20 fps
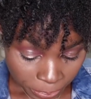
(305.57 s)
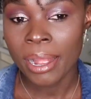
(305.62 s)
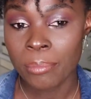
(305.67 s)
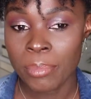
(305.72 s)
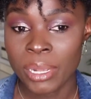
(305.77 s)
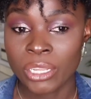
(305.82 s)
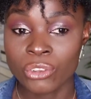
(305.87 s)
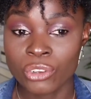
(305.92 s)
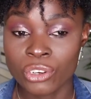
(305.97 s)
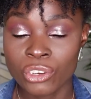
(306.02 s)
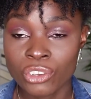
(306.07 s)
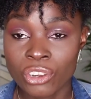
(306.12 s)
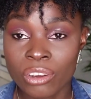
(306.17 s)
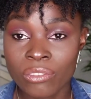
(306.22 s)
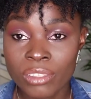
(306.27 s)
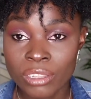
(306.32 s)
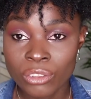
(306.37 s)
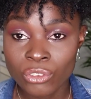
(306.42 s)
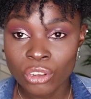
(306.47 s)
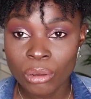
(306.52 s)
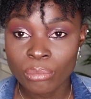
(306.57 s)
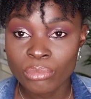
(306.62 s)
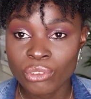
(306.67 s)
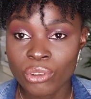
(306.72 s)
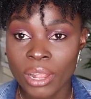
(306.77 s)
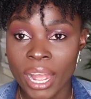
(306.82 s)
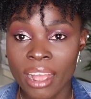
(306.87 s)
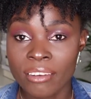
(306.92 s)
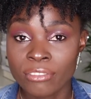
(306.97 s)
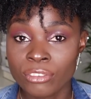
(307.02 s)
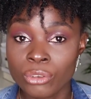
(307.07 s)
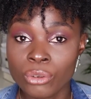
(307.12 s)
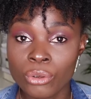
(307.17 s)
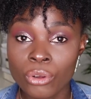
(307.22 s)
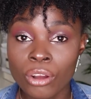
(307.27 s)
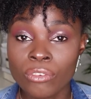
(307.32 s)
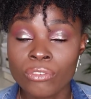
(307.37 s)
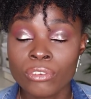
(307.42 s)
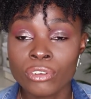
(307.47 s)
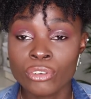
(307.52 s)
Majority of the jobs you have to
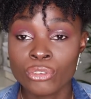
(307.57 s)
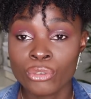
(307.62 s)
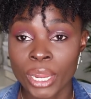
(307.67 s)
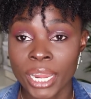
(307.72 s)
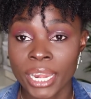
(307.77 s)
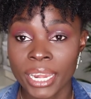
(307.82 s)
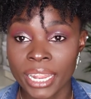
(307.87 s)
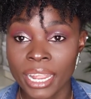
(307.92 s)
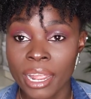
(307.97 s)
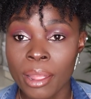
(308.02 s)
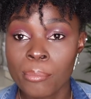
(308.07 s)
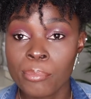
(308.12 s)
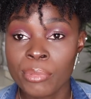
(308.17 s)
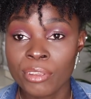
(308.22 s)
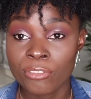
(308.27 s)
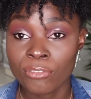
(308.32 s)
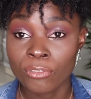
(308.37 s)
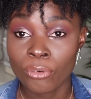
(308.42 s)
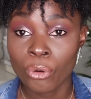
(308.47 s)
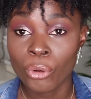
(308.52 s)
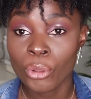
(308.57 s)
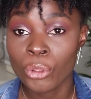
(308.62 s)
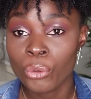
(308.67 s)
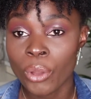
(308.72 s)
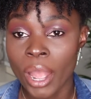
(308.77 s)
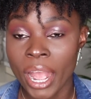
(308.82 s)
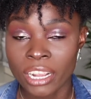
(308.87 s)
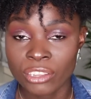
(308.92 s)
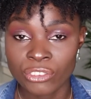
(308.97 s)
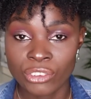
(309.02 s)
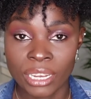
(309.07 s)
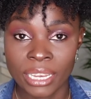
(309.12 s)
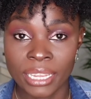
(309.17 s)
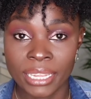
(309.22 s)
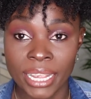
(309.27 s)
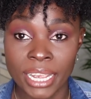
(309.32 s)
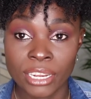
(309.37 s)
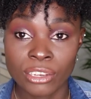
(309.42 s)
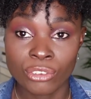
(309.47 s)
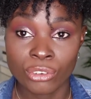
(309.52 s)
go for training before you actually
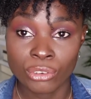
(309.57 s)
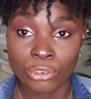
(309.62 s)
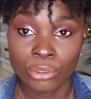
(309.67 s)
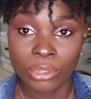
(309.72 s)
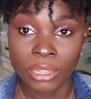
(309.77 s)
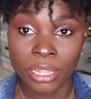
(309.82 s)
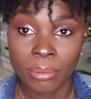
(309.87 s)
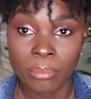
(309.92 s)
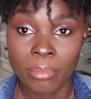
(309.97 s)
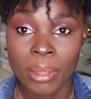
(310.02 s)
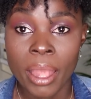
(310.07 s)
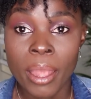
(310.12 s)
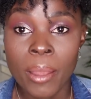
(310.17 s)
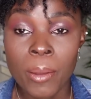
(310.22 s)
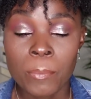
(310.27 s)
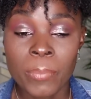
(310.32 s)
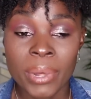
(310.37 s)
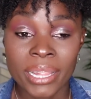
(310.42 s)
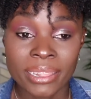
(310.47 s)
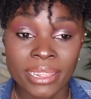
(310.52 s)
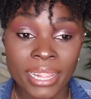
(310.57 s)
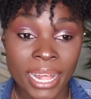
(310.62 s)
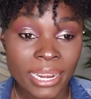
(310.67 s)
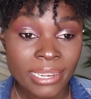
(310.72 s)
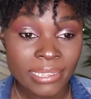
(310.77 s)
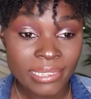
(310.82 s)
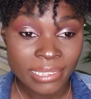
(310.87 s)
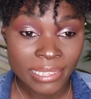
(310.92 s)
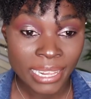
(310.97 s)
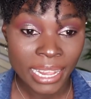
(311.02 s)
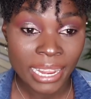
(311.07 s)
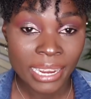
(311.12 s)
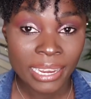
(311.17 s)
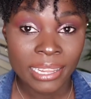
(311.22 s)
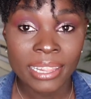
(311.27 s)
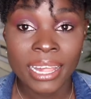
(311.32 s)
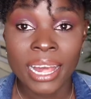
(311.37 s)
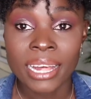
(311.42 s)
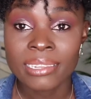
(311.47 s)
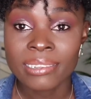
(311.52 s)
get to do them. But that said,
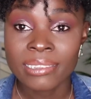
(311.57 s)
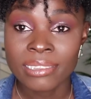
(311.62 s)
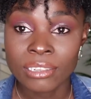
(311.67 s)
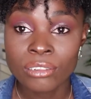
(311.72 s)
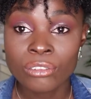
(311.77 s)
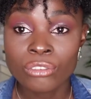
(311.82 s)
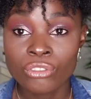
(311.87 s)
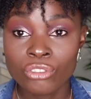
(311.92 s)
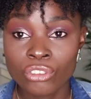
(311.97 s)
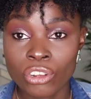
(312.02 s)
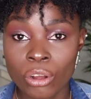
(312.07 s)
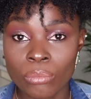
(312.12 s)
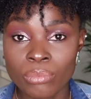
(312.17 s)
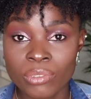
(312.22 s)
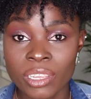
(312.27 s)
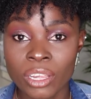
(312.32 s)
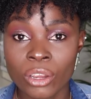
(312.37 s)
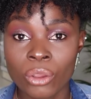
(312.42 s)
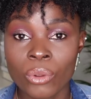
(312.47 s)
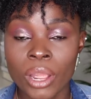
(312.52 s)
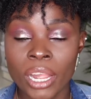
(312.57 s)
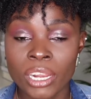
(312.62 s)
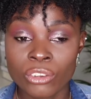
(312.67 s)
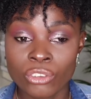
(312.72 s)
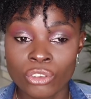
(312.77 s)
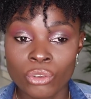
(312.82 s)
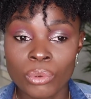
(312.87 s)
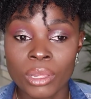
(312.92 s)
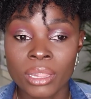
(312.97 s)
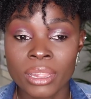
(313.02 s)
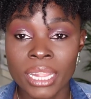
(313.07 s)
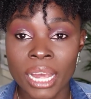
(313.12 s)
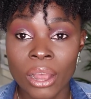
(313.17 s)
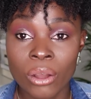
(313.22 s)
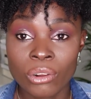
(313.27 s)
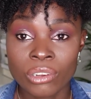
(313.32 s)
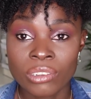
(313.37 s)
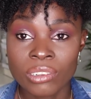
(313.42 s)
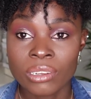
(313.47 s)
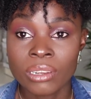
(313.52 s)
there are still jobs that you can do
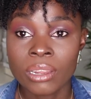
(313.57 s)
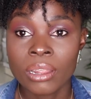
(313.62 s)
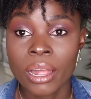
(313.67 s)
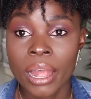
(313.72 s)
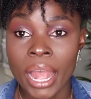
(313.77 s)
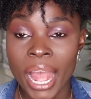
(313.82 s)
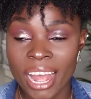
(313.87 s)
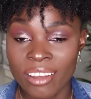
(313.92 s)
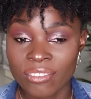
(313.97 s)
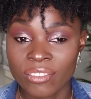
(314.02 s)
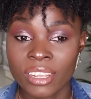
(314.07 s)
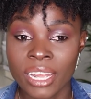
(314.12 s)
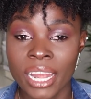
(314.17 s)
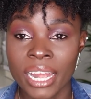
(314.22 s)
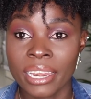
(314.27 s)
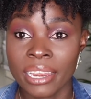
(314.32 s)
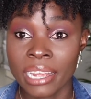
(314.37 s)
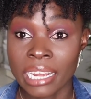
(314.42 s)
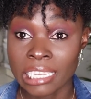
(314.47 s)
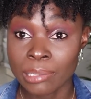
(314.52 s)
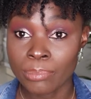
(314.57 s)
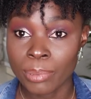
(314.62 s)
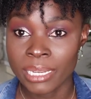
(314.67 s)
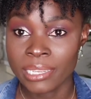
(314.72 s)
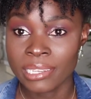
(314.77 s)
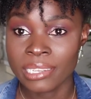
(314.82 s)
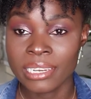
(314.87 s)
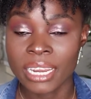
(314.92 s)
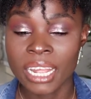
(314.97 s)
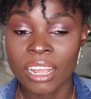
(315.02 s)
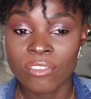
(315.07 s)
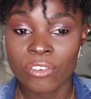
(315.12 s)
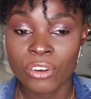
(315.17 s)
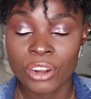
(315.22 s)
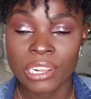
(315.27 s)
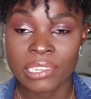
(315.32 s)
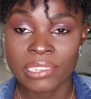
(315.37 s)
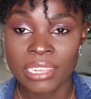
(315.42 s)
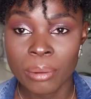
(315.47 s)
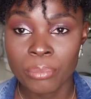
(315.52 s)
without having an expertise. Like for
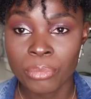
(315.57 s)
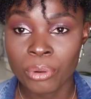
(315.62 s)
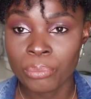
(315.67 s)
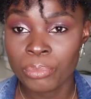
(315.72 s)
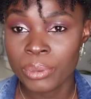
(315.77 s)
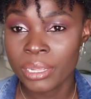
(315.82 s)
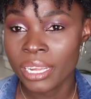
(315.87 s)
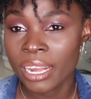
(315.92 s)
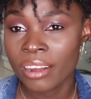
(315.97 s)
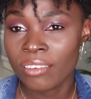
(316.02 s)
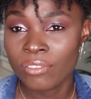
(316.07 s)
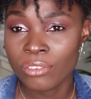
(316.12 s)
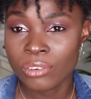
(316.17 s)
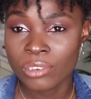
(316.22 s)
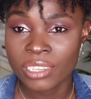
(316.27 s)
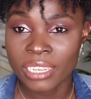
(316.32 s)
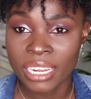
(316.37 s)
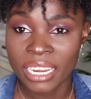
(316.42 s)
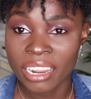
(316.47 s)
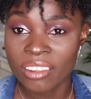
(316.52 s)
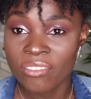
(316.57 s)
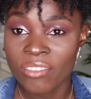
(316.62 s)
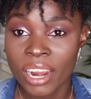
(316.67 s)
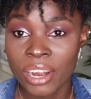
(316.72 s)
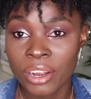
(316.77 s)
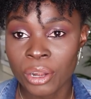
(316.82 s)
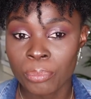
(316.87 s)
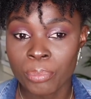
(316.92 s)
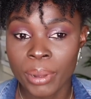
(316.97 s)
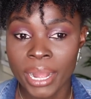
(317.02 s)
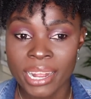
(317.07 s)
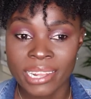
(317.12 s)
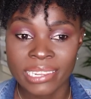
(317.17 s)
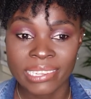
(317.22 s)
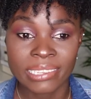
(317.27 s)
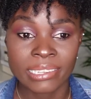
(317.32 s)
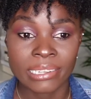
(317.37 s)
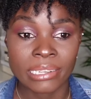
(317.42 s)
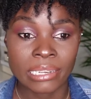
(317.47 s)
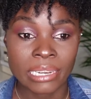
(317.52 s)
example, being a food delivery
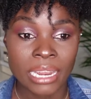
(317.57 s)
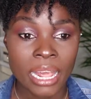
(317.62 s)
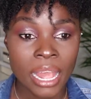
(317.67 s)
person.